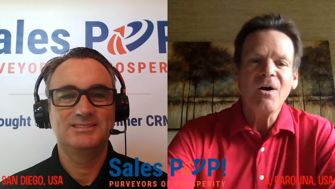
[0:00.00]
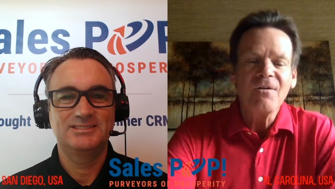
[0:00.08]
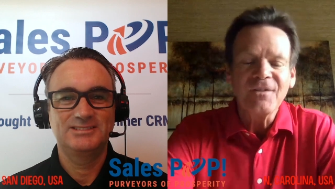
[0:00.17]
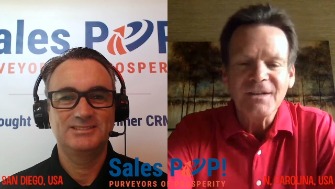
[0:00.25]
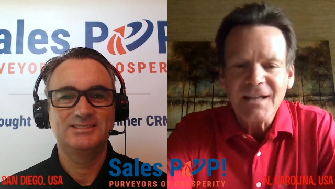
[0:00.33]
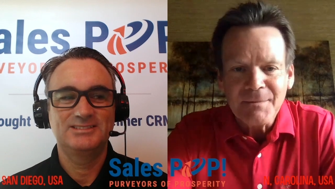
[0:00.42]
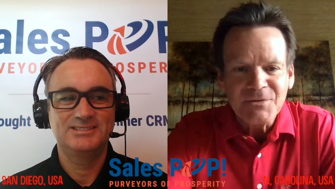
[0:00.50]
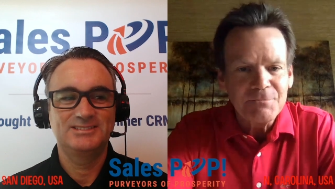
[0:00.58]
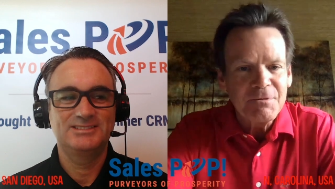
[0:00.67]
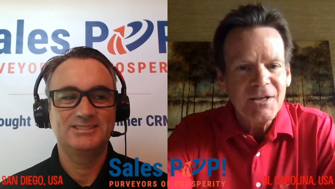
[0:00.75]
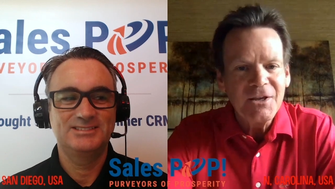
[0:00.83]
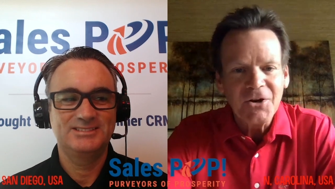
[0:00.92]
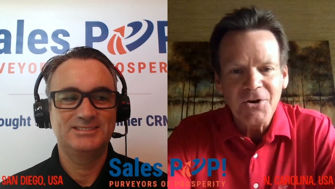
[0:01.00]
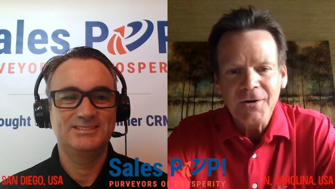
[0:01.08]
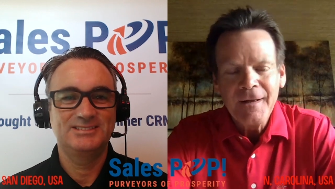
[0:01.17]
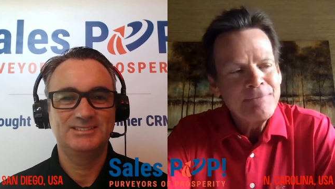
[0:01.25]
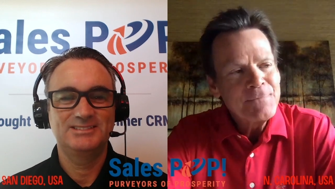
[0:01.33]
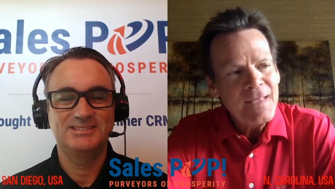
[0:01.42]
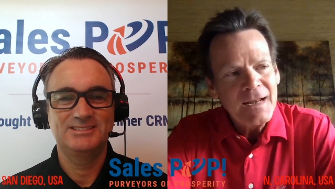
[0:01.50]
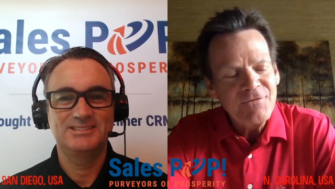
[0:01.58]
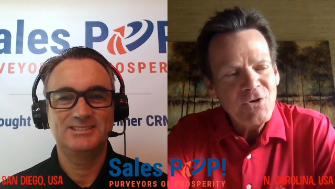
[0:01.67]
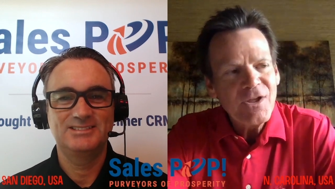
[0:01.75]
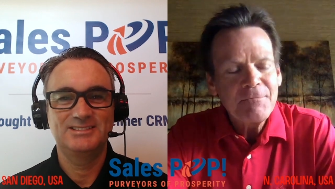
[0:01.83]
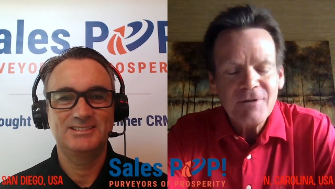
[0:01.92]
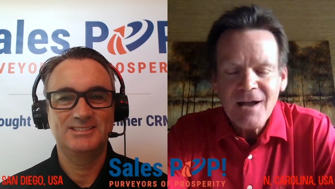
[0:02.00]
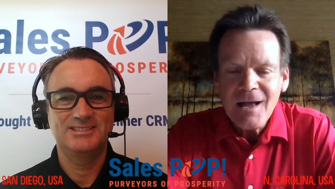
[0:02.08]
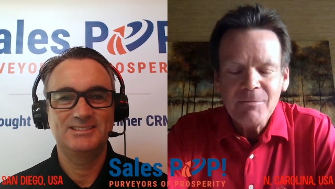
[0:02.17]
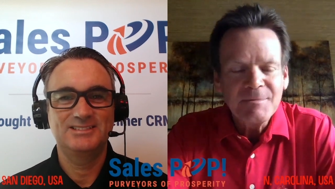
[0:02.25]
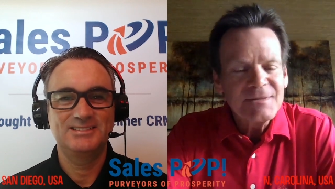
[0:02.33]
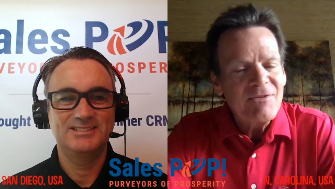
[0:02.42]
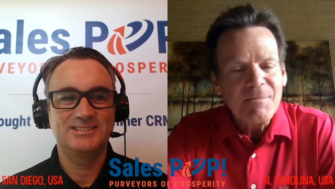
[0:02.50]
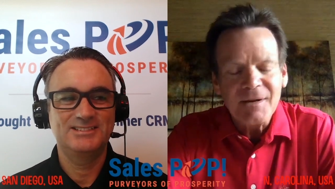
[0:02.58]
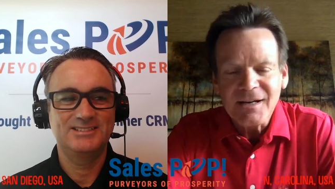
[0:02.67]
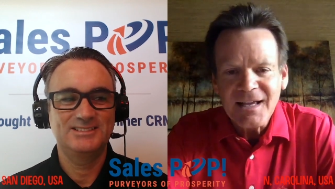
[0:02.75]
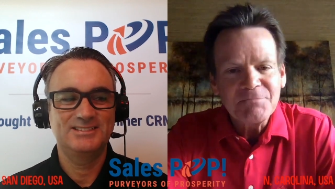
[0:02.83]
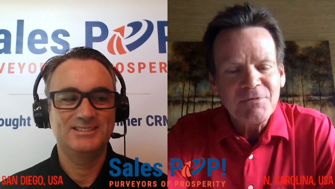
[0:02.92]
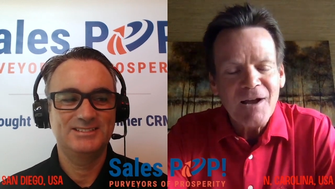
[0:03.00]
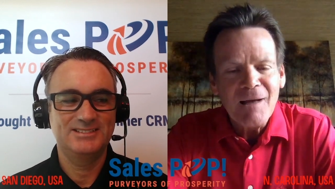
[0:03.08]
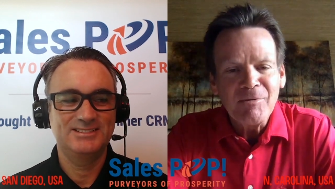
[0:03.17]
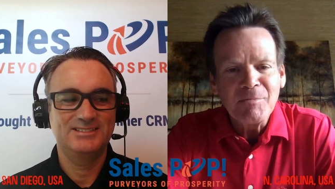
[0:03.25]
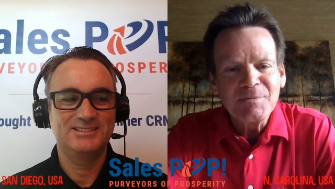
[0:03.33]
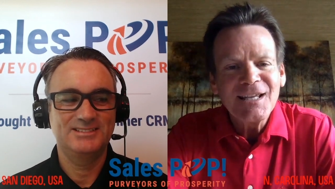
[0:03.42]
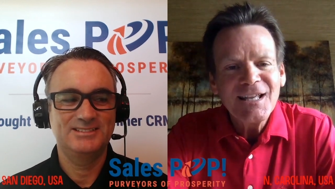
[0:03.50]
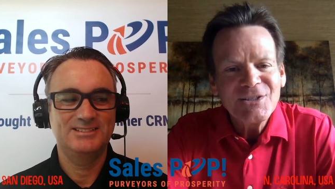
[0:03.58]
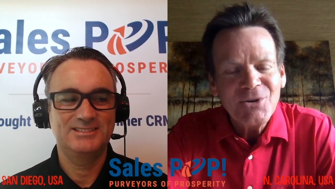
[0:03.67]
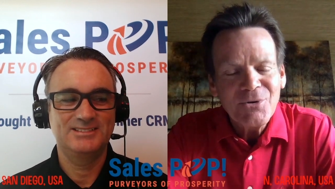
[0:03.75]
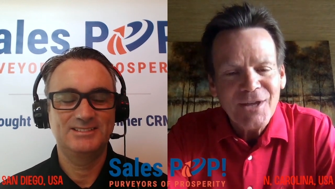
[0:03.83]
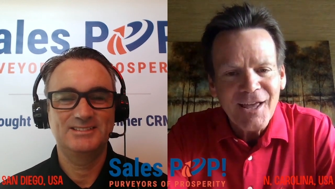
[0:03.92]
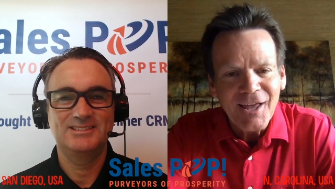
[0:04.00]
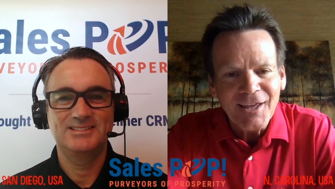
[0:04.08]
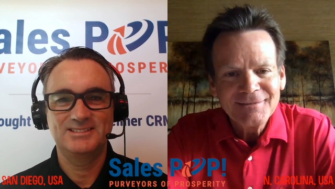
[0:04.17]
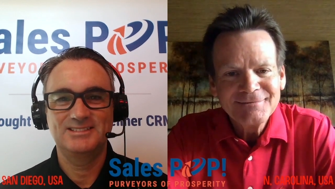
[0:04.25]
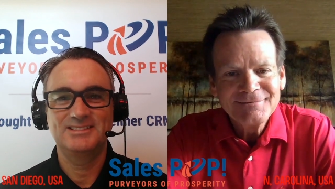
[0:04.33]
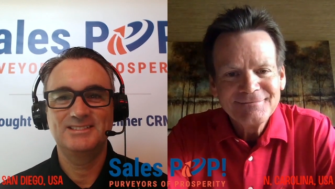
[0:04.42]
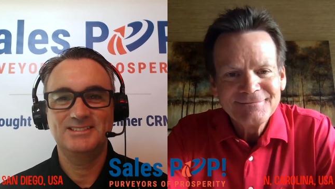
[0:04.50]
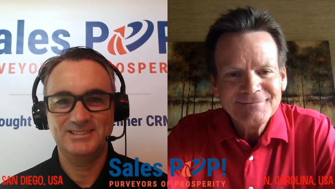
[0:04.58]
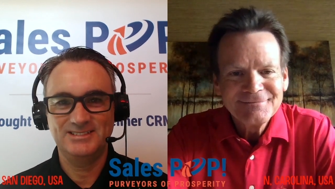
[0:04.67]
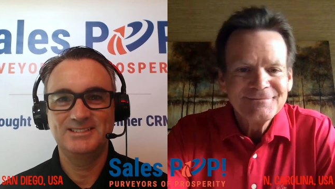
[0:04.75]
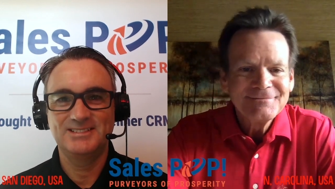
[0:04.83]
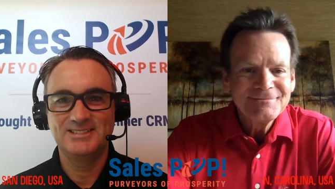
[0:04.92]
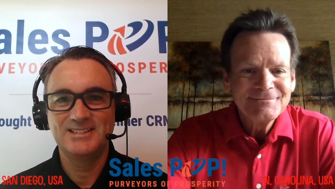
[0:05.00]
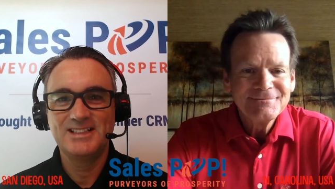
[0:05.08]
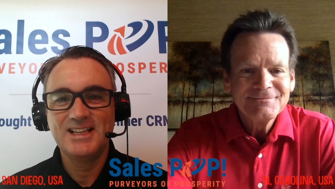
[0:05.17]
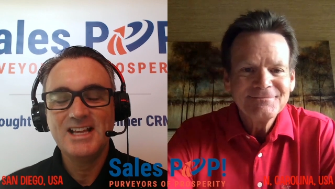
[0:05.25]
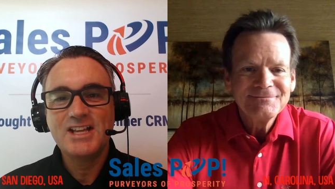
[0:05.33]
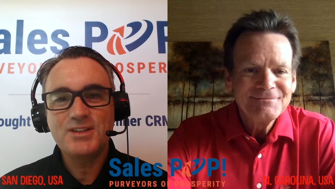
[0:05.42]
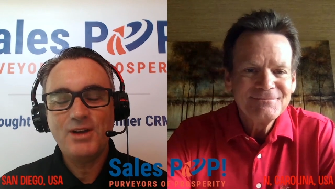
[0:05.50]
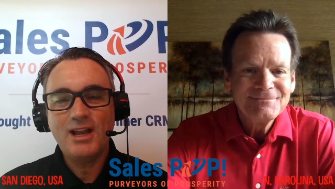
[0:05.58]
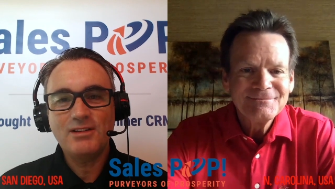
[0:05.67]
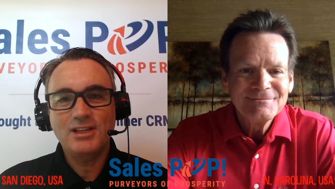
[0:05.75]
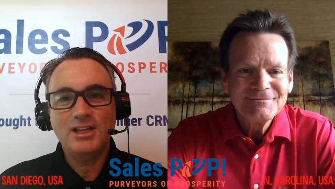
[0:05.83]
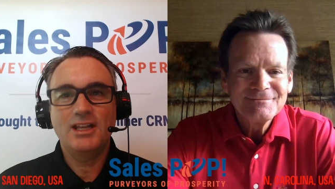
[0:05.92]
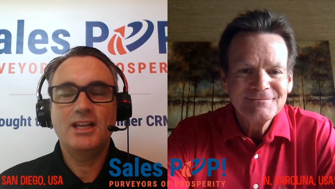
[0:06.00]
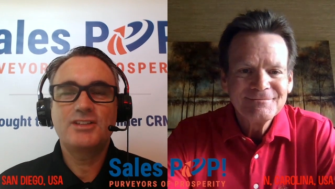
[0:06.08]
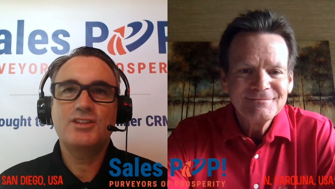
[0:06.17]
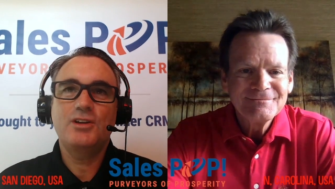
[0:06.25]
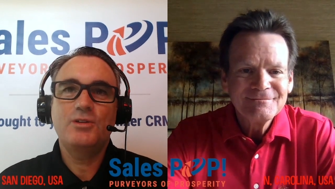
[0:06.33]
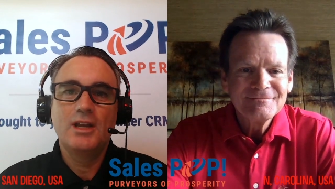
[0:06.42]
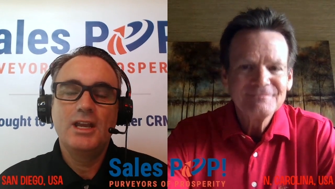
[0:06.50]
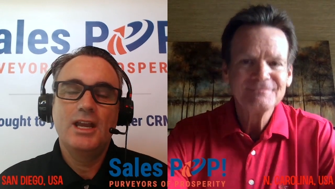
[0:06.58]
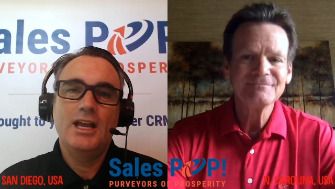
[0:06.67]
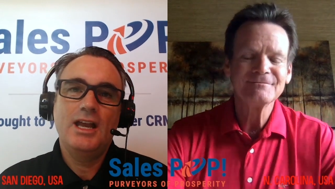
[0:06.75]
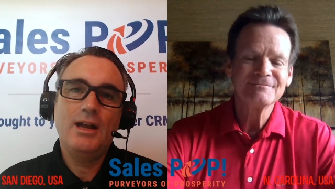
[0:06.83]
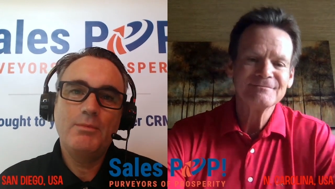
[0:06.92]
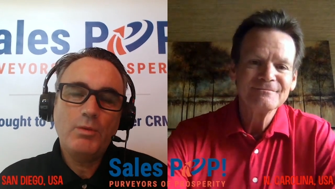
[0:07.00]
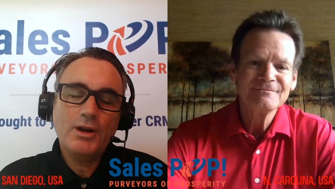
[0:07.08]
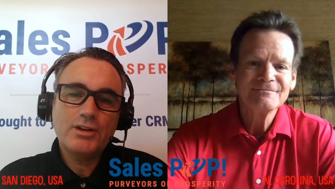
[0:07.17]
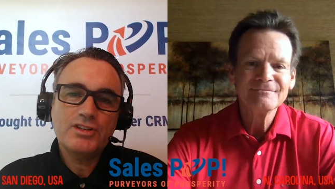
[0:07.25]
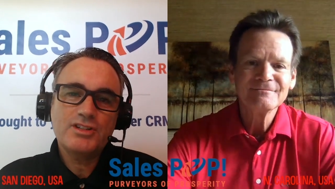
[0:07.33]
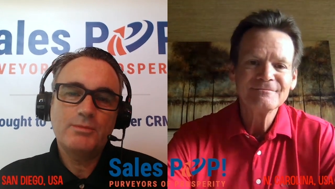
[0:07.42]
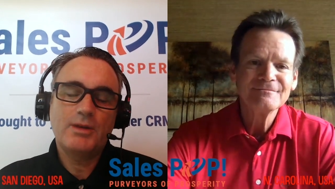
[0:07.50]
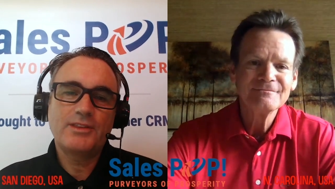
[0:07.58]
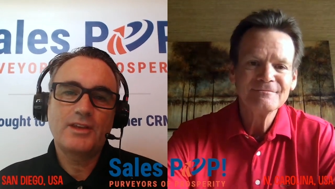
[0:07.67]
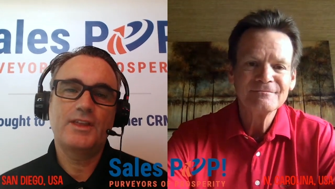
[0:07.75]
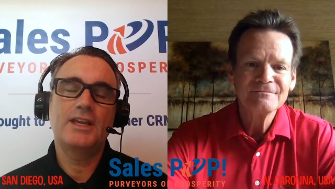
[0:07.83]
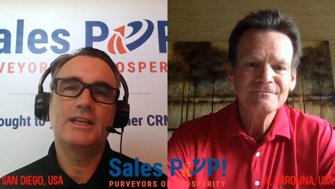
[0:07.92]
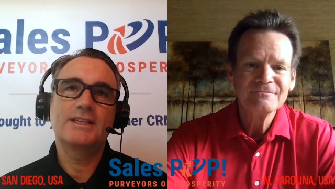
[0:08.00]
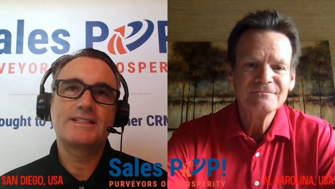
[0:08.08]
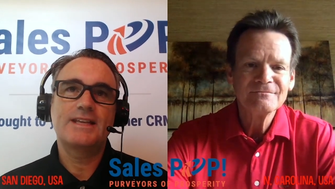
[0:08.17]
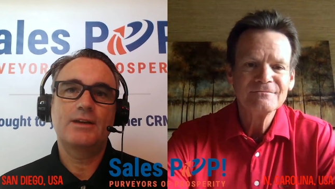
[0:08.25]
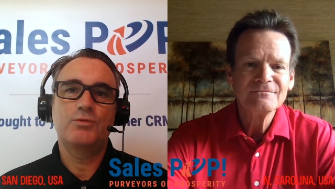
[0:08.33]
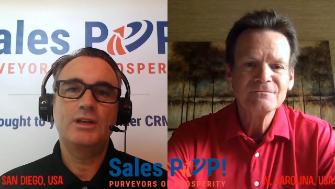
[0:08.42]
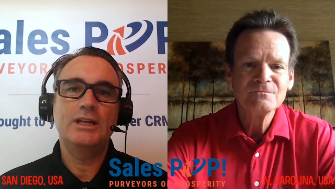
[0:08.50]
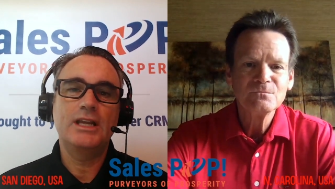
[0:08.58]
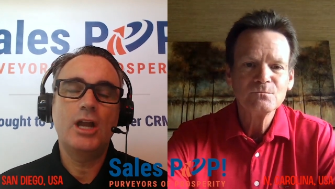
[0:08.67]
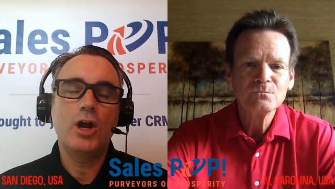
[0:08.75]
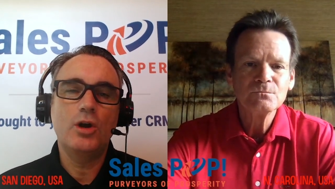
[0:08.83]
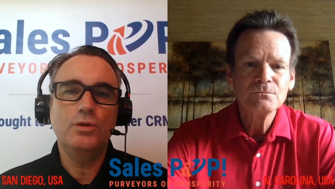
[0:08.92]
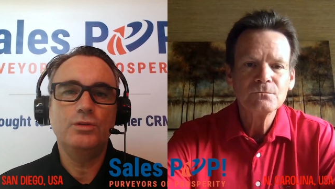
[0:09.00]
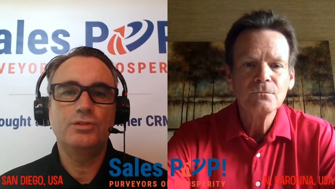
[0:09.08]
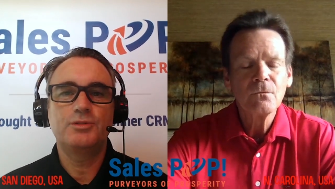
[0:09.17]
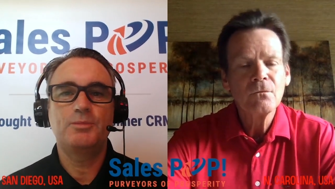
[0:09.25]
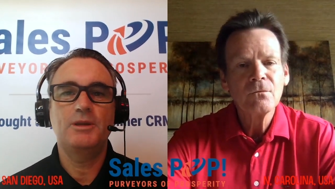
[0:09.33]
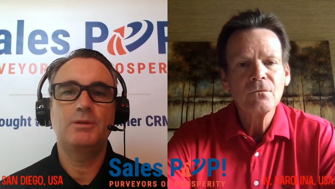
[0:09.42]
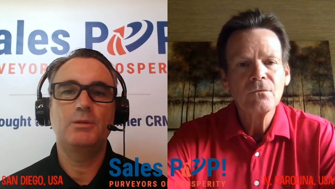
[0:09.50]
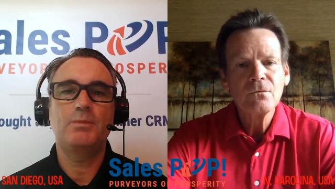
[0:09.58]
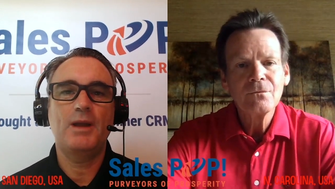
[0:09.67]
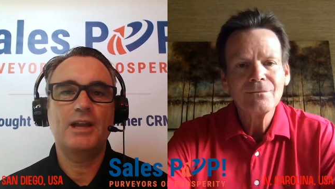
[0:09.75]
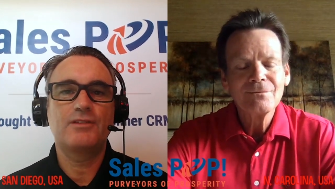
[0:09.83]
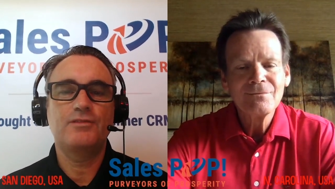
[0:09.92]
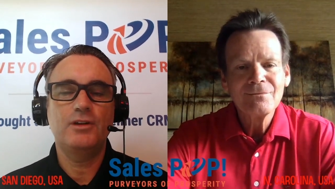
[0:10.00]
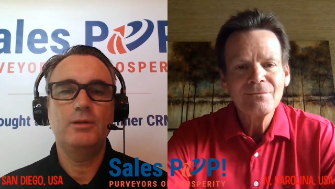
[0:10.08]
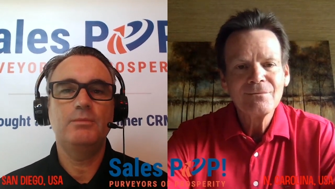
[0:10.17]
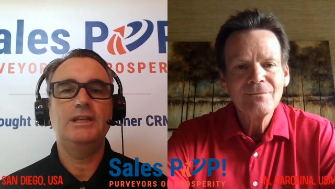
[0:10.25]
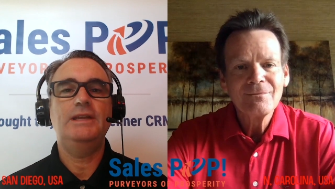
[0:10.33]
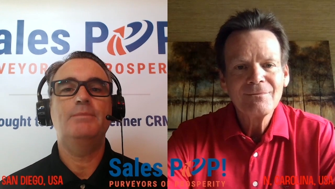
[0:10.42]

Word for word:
Speaker 1: oftentimes appear and if you got problems everybody has problems it's okay
Speaker 2: mm-hmm. So how uh, so um, what are some other things that really hold people back from